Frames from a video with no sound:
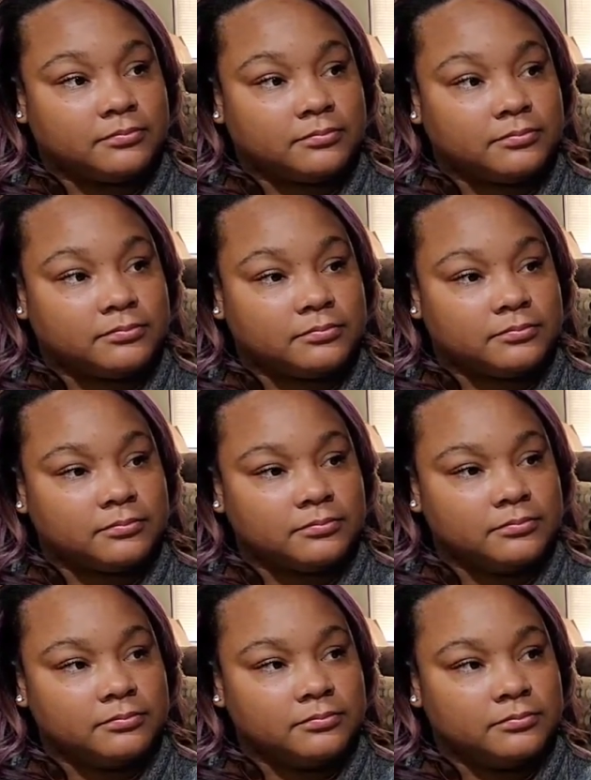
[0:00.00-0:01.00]

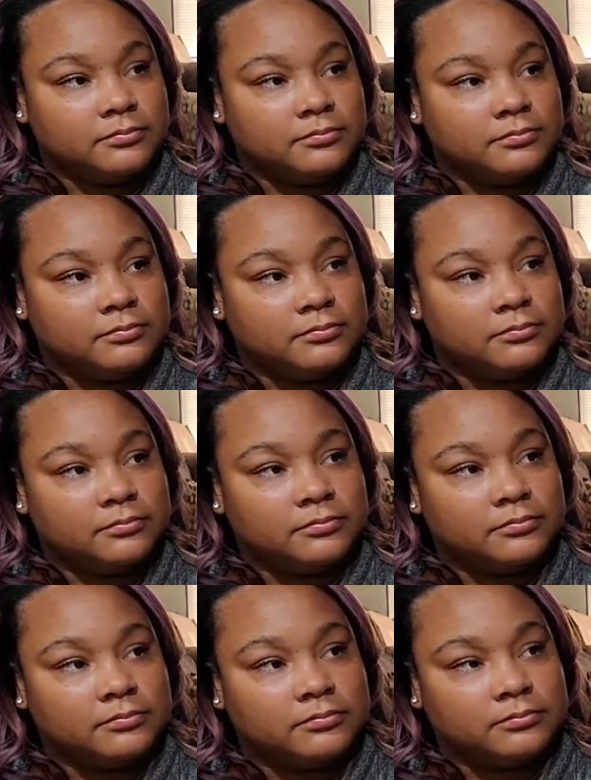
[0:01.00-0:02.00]

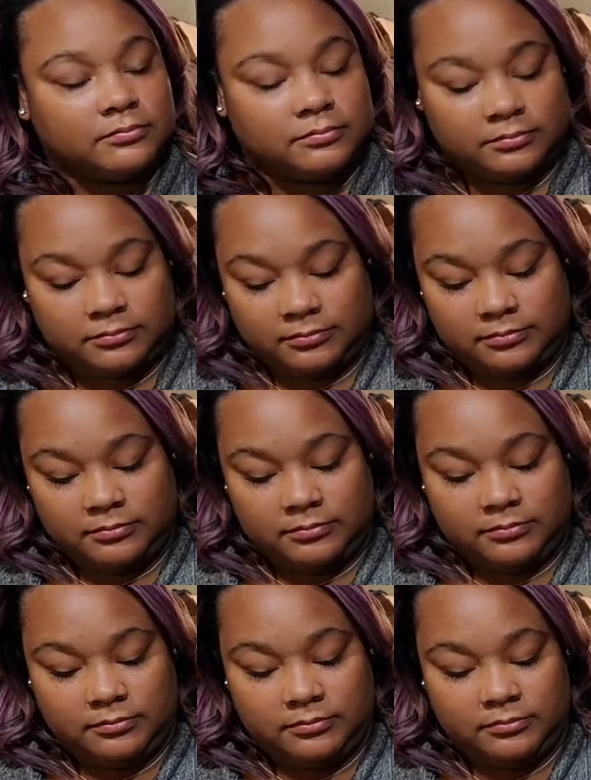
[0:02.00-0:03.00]

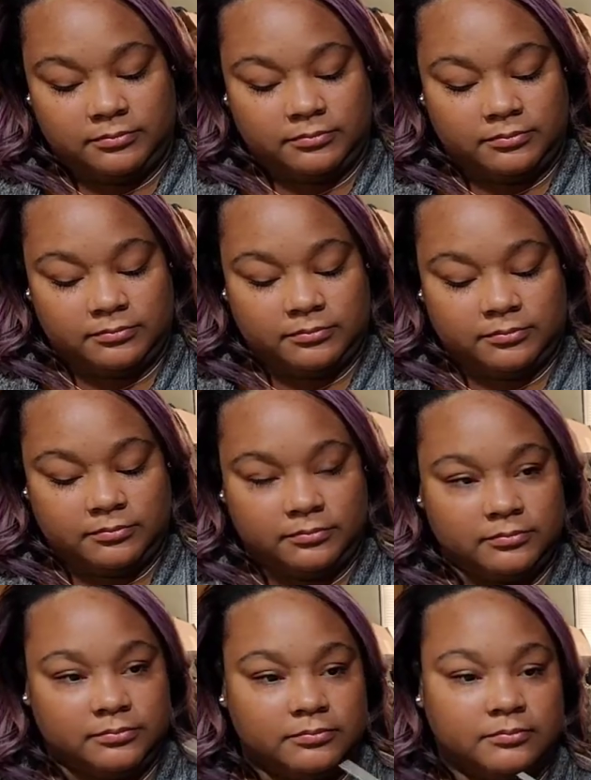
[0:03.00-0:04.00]

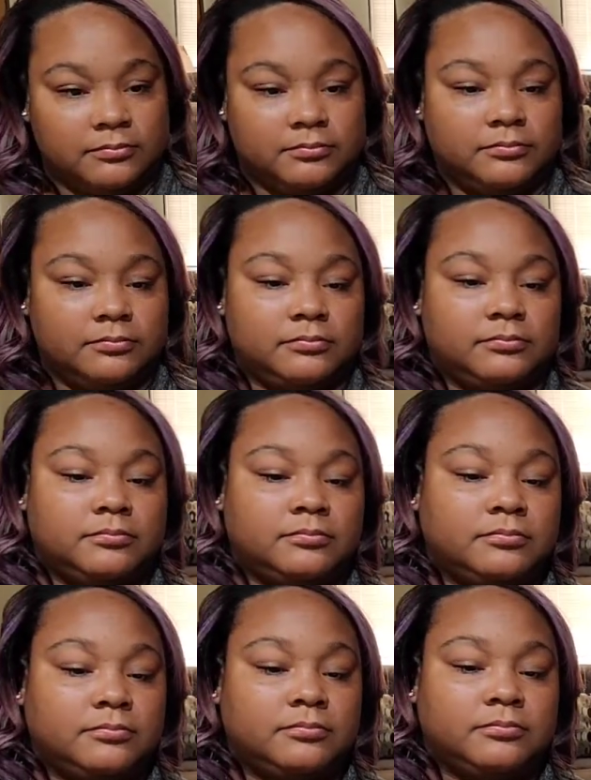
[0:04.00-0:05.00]

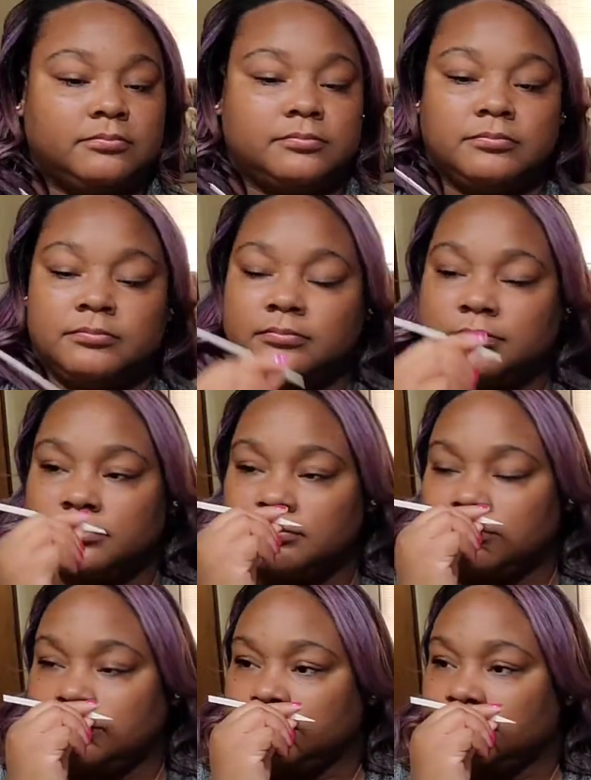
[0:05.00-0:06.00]

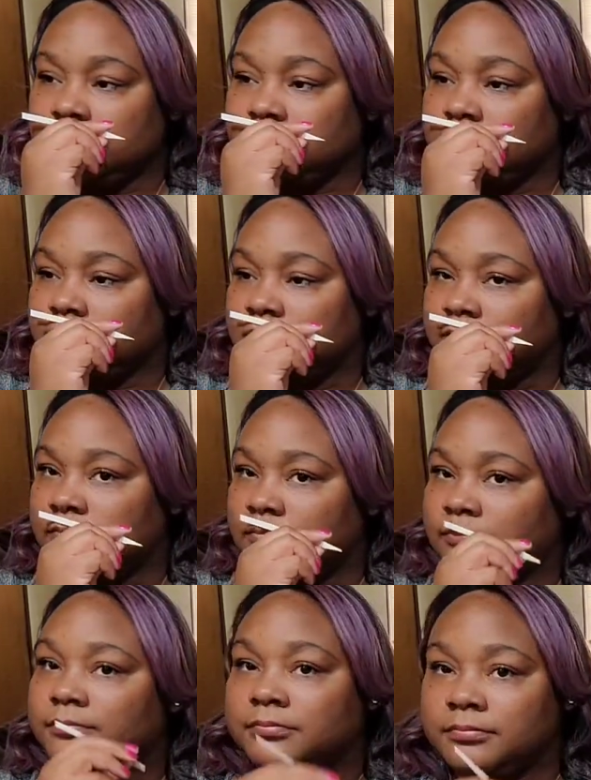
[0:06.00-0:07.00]

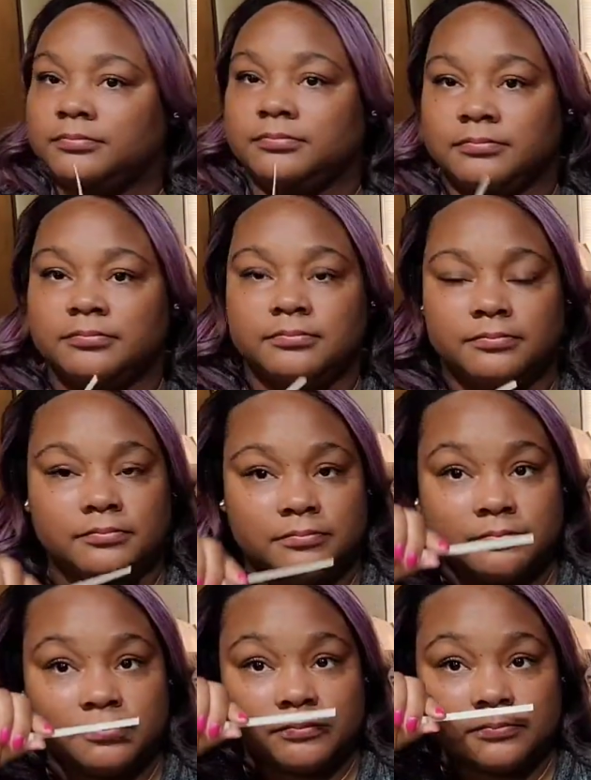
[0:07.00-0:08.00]
(not speaking)